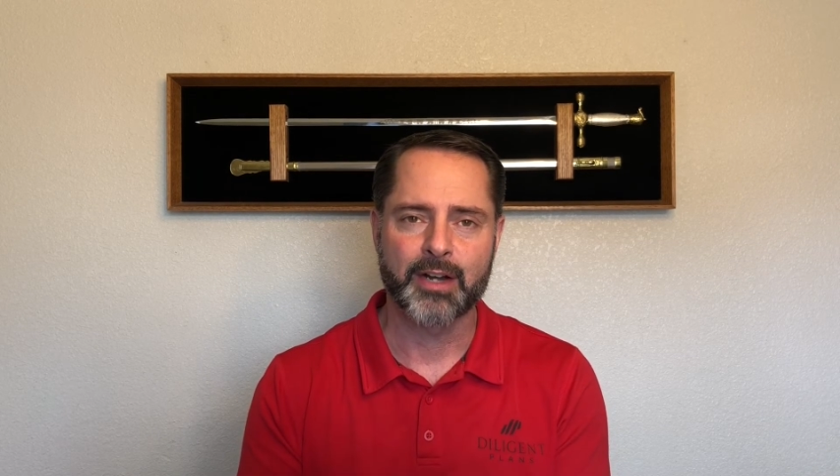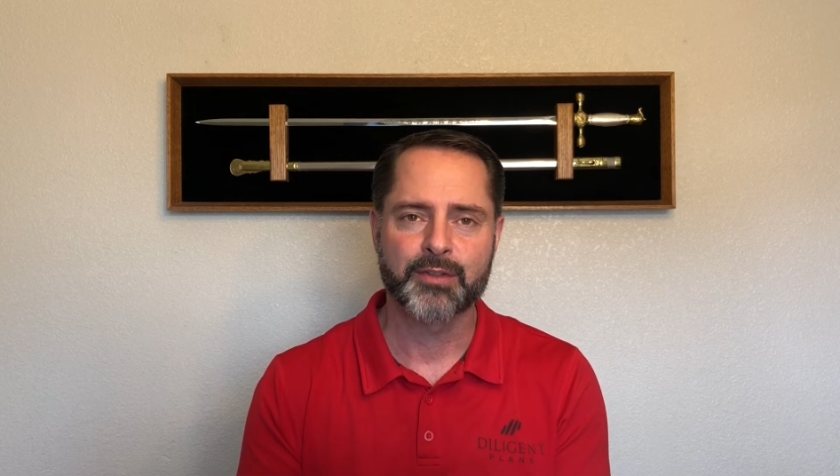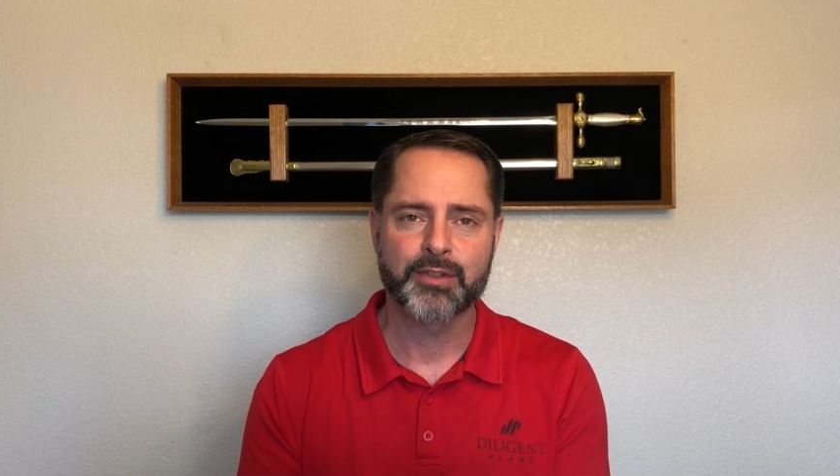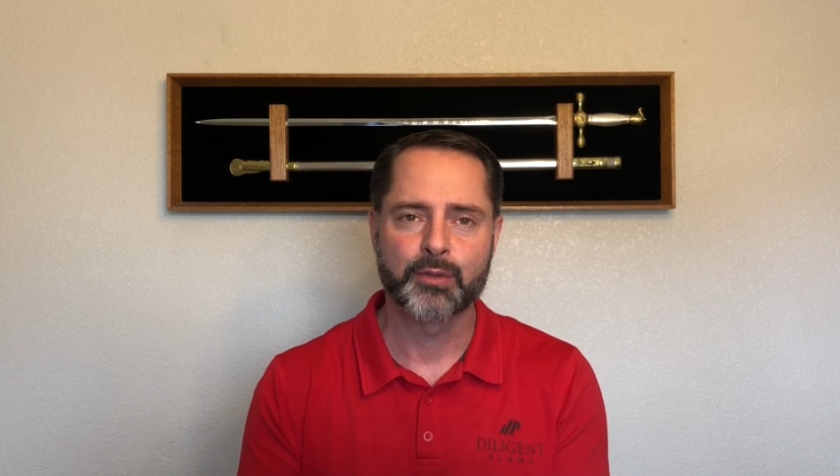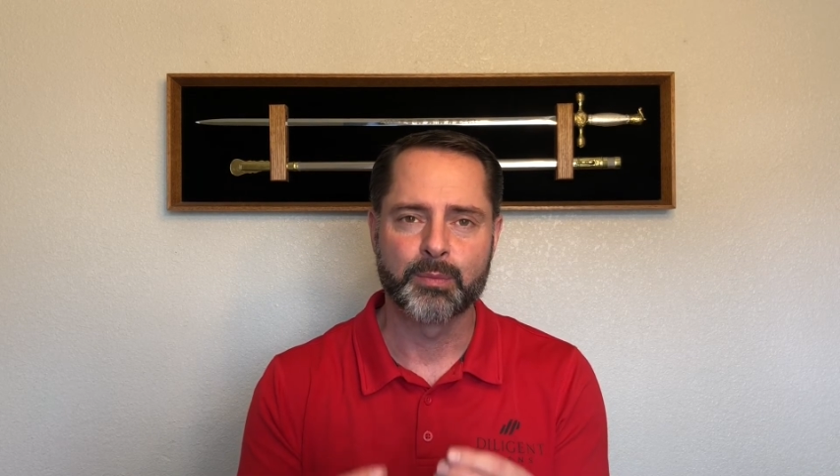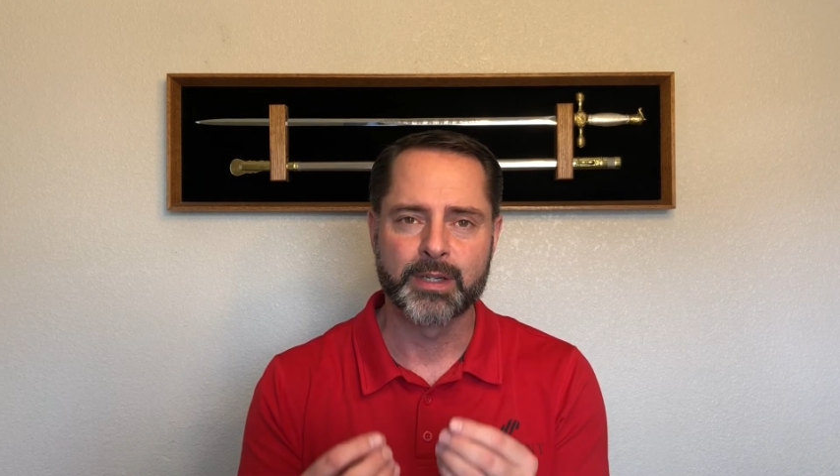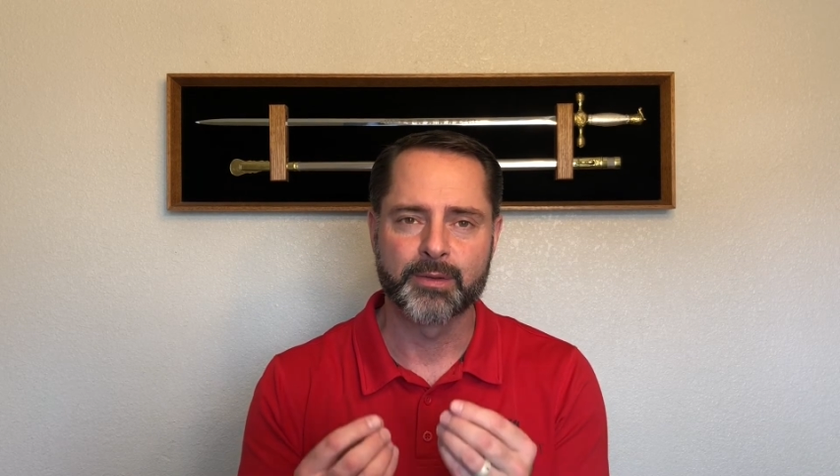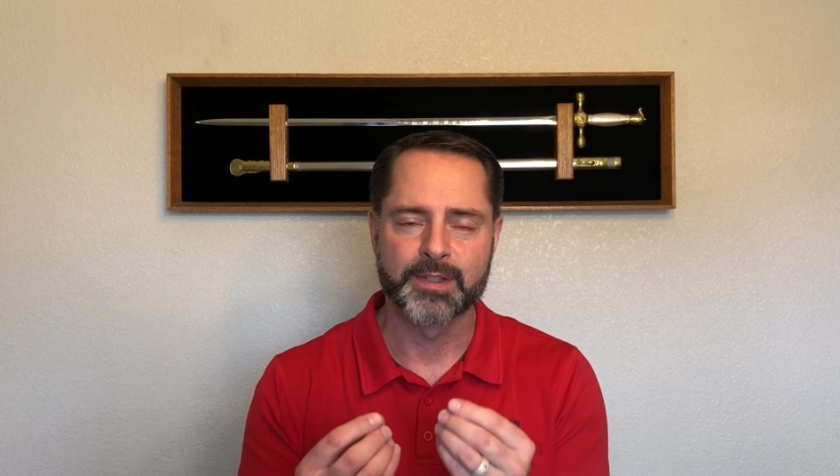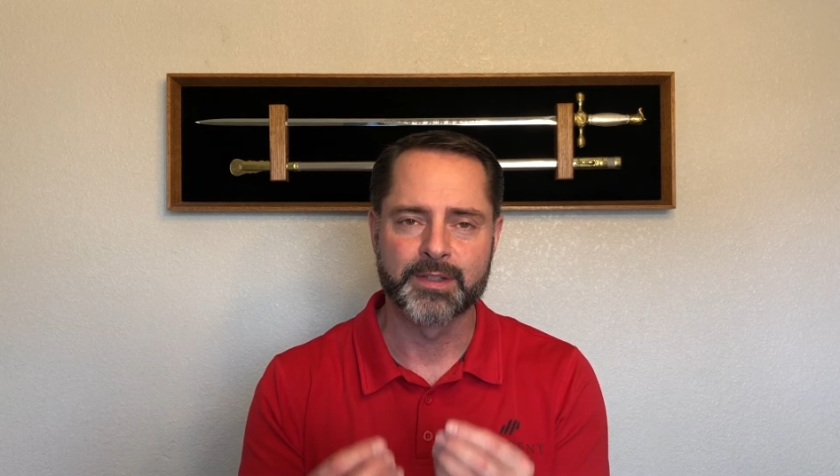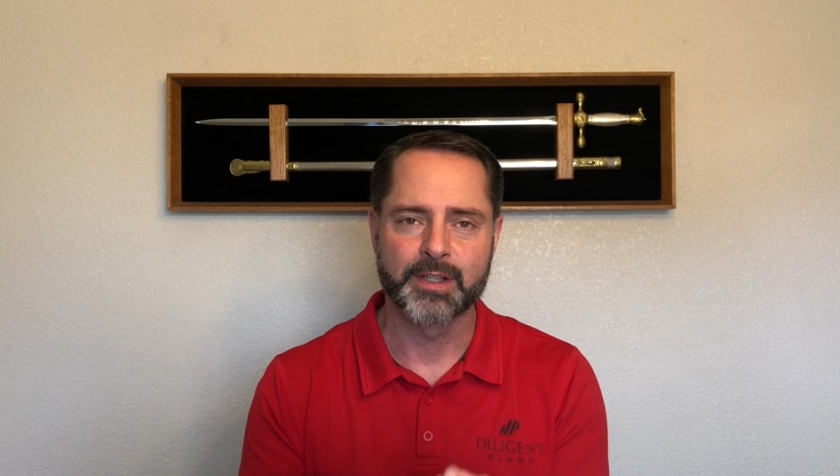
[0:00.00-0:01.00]
to be
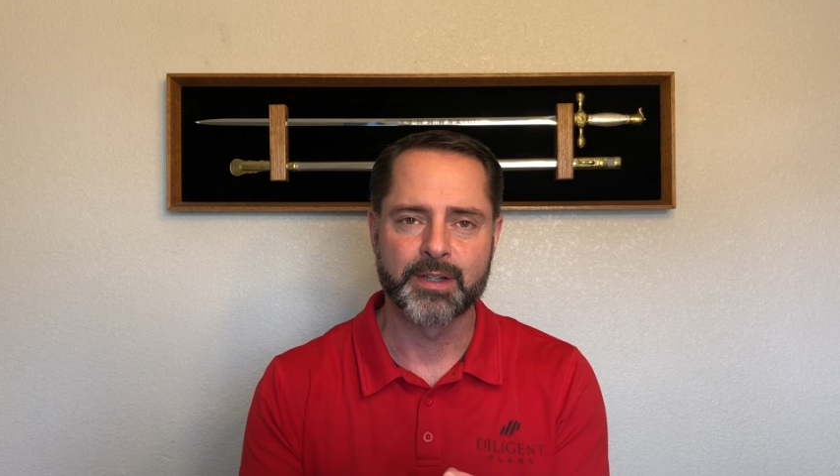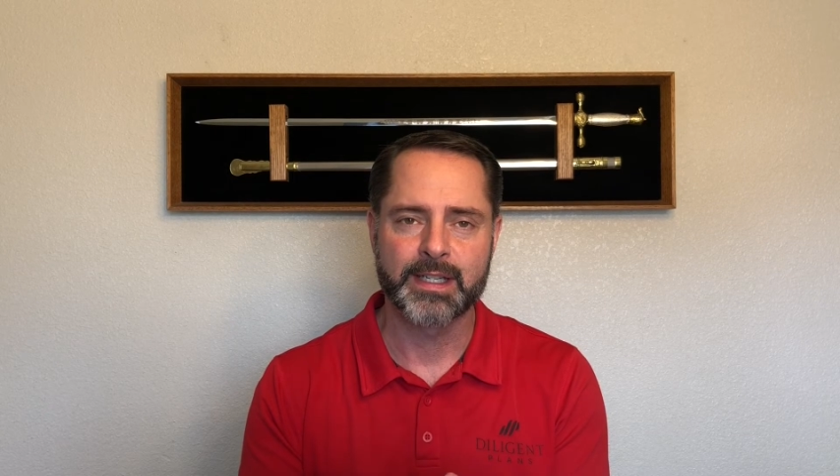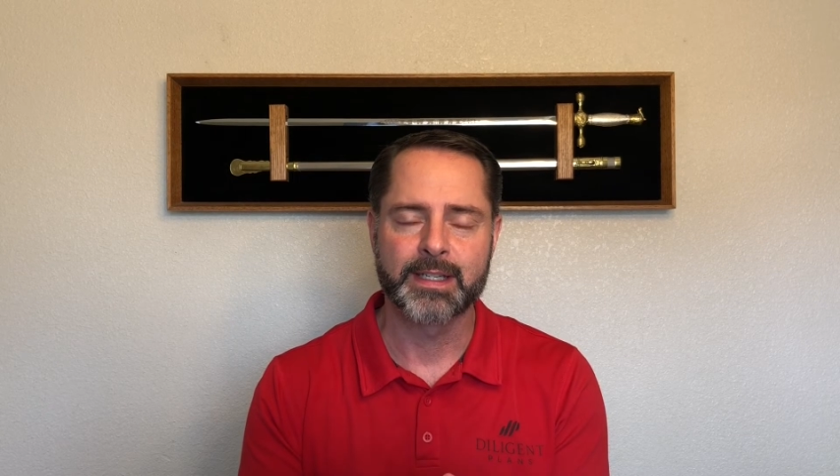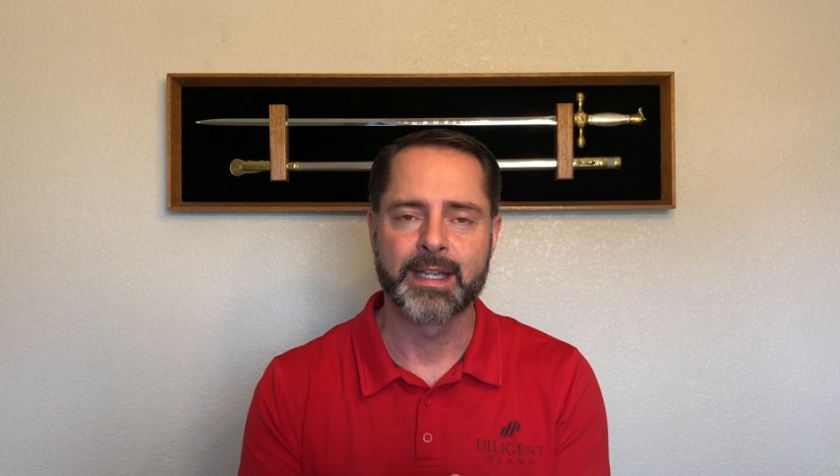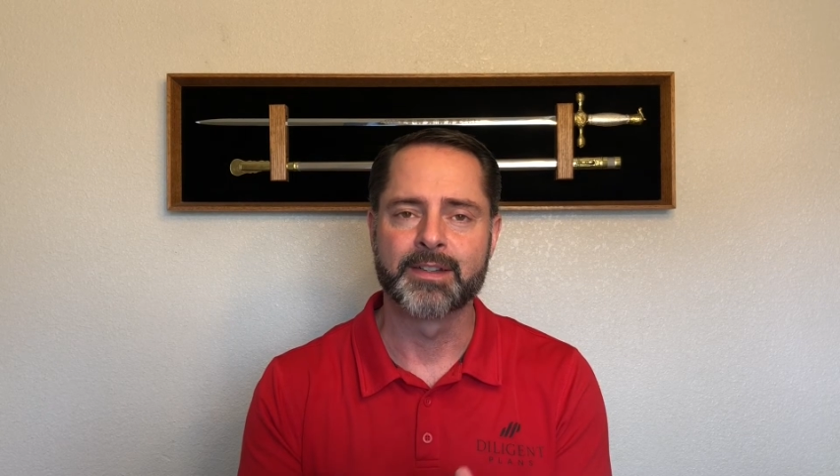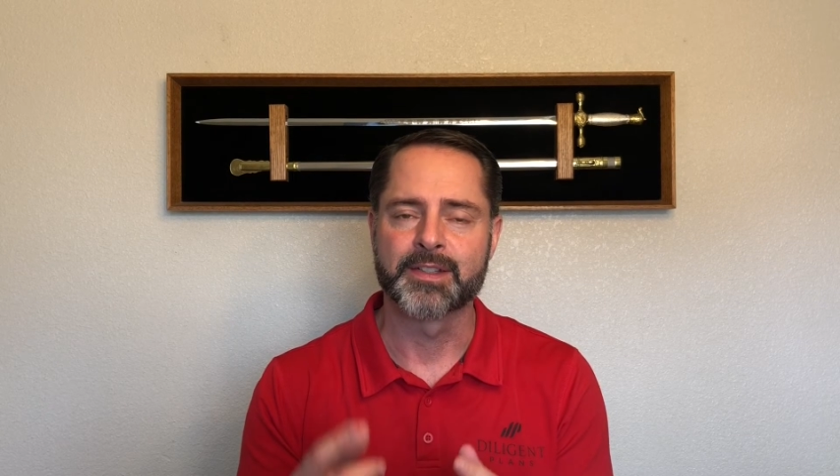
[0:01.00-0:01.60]
resilient and to